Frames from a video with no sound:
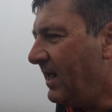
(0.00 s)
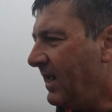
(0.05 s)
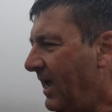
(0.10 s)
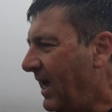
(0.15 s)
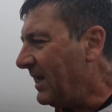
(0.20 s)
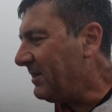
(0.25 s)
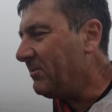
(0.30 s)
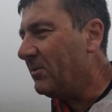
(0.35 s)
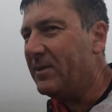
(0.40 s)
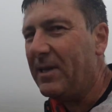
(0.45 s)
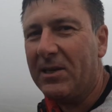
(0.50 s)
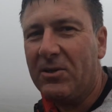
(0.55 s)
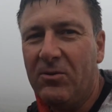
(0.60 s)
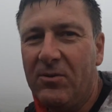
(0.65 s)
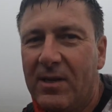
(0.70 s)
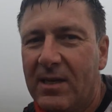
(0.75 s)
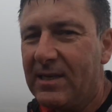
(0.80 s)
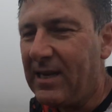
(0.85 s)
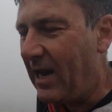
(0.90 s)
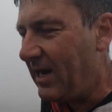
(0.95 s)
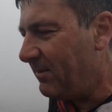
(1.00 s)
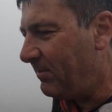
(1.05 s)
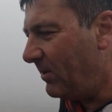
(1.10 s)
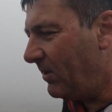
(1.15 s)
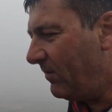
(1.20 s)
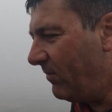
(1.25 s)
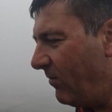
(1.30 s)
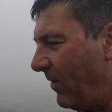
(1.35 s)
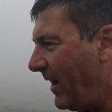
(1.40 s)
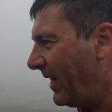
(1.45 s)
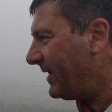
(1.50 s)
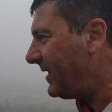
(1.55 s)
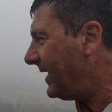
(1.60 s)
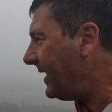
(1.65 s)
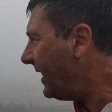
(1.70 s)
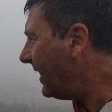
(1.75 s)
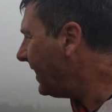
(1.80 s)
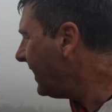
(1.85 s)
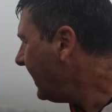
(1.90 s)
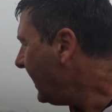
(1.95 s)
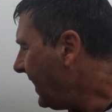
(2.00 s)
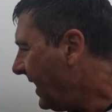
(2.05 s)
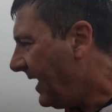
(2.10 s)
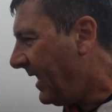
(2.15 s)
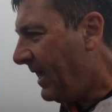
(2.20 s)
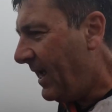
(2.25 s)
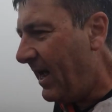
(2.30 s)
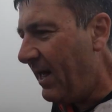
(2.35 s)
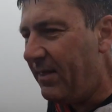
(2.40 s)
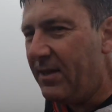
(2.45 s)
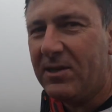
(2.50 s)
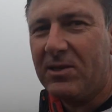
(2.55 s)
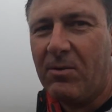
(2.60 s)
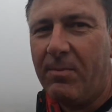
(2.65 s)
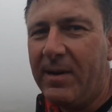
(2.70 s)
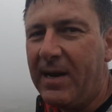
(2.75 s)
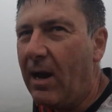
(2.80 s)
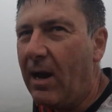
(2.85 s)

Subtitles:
I suppose that's understandable of why the heather's coming